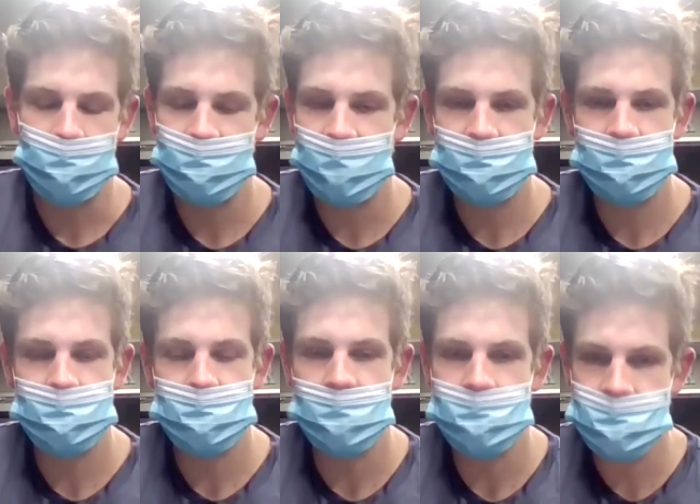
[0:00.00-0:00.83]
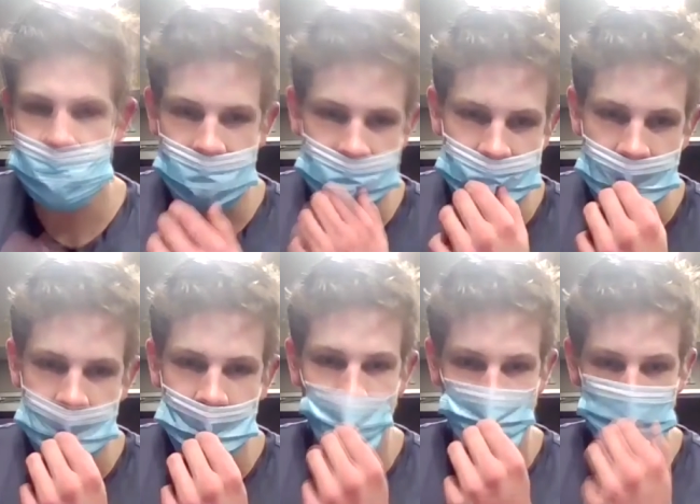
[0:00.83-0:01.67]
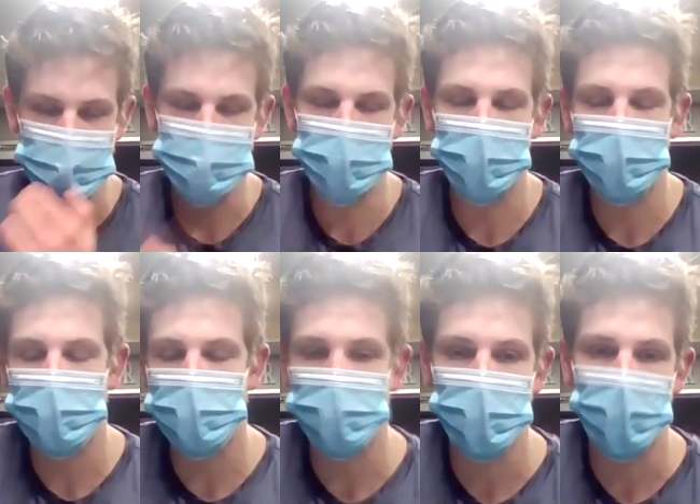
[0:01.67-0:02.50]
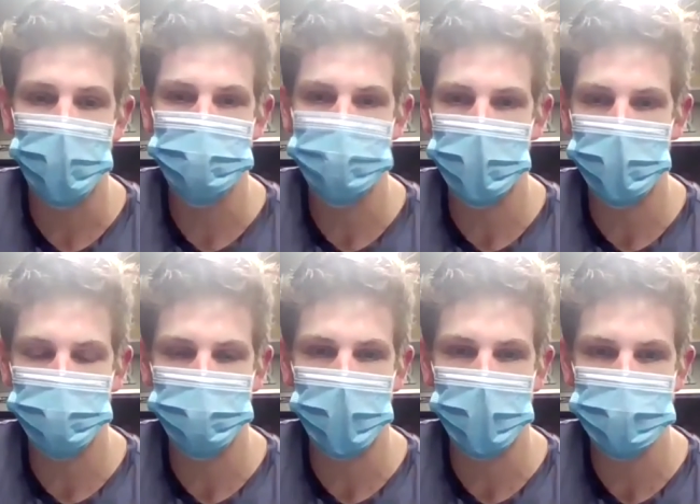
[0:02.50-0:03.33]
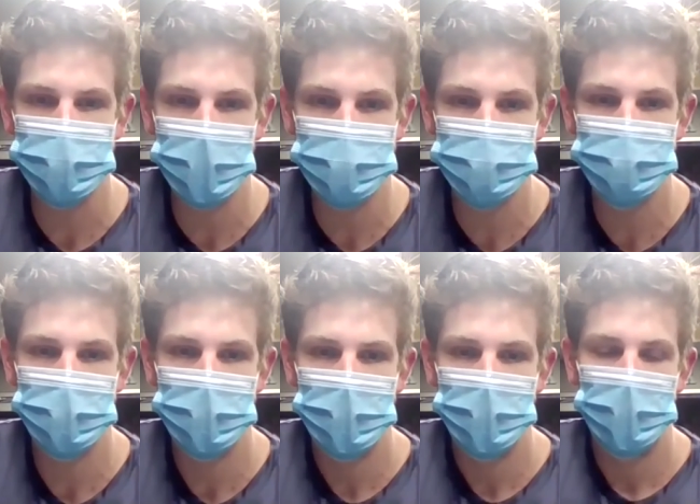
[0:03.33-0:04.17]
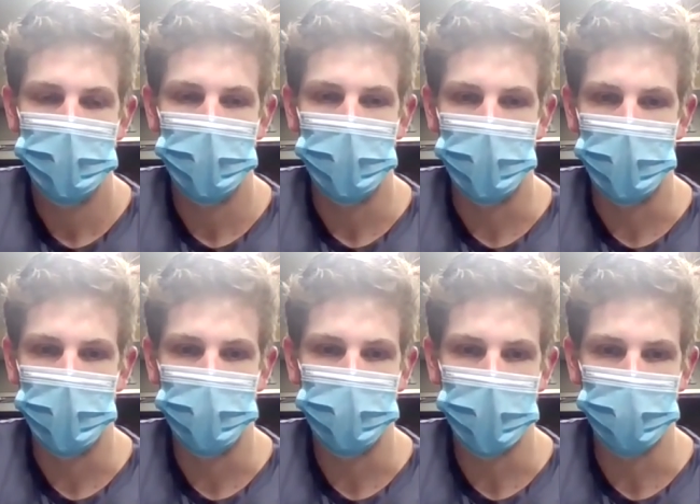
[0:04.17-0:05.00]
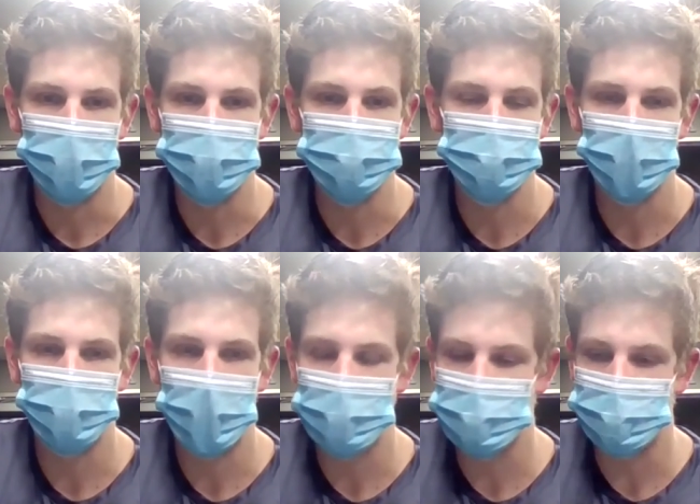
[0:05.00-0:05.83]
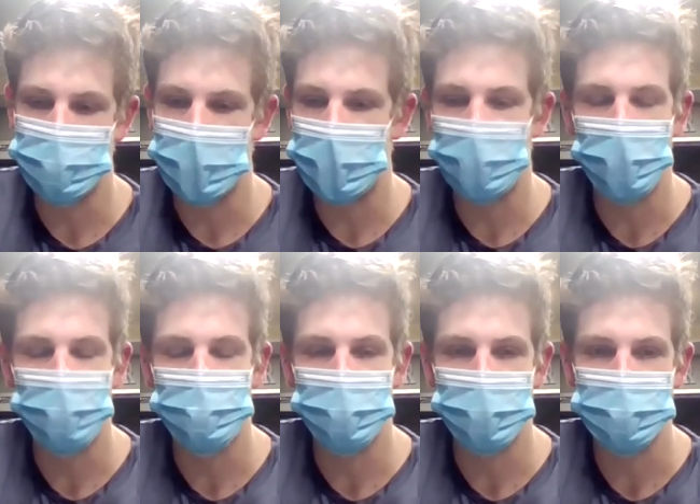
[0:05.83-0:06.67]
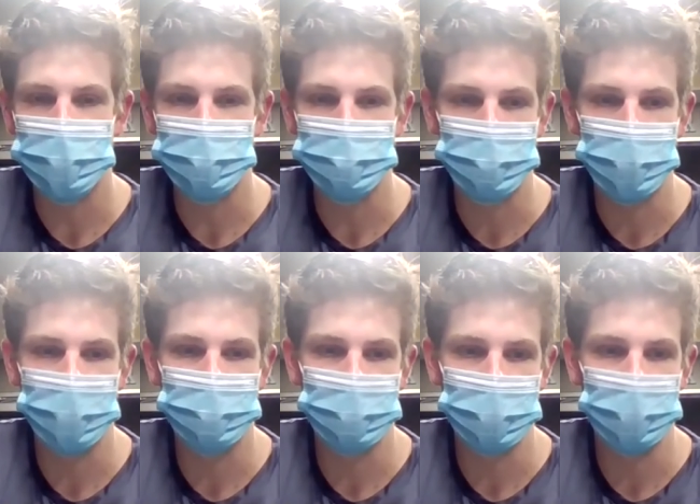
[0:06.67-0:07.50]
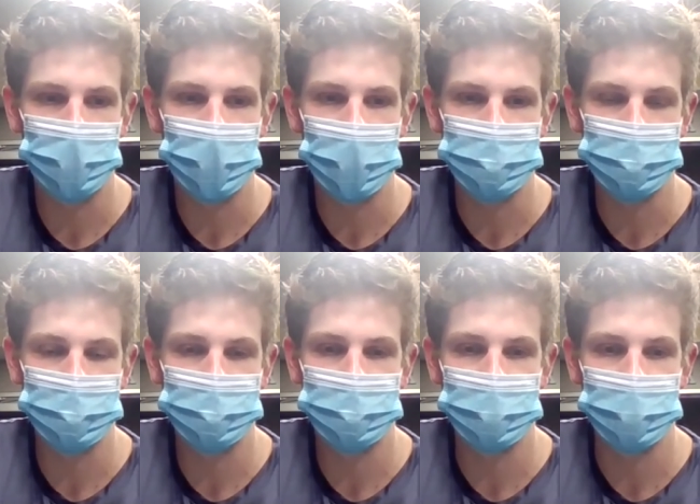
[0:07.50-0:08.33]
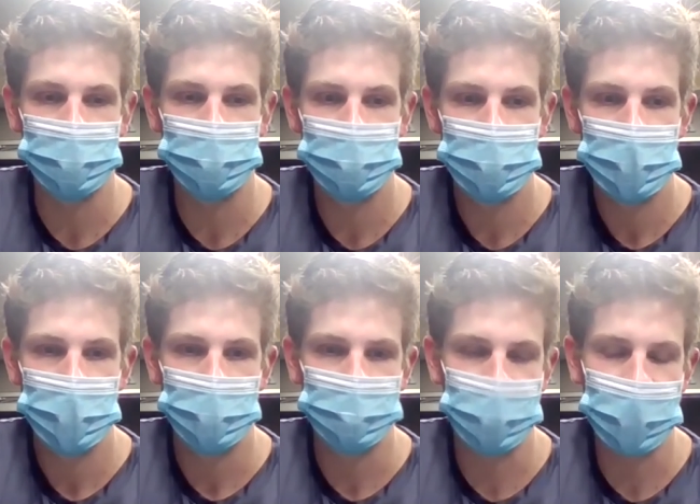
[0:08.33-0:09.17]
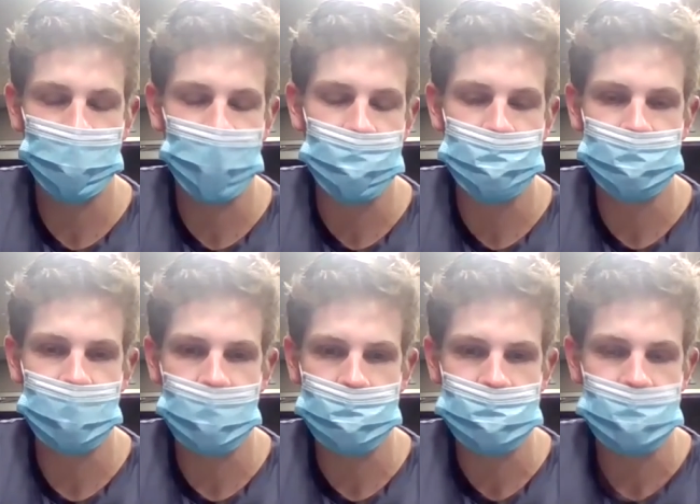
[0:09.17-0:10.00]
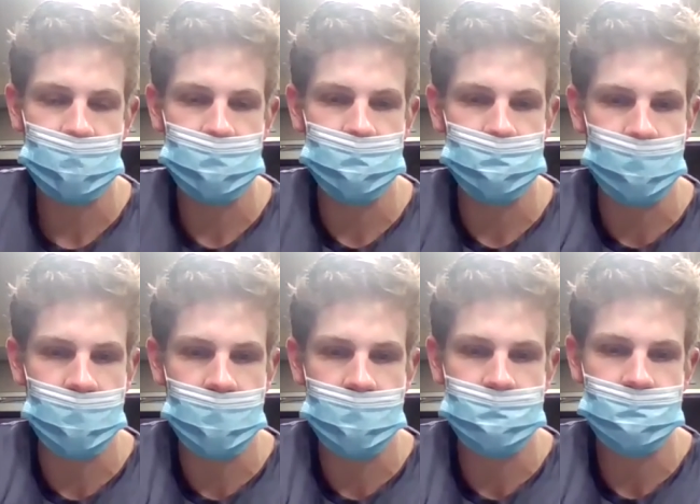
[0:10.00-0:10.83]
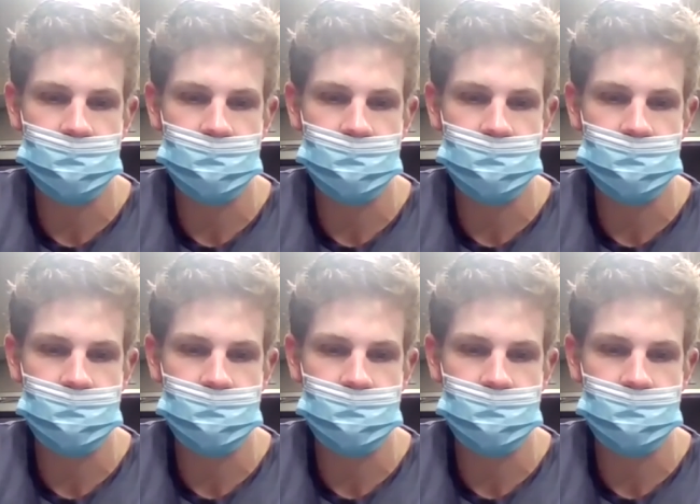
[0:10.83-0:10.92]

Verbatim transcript: I mean nothing changes. We continue by staying and uh, staying on the process, um, and we just do our best to try to get our, ourselves prepared for uh, Duluth here we've played them a couple times uh, in the pod,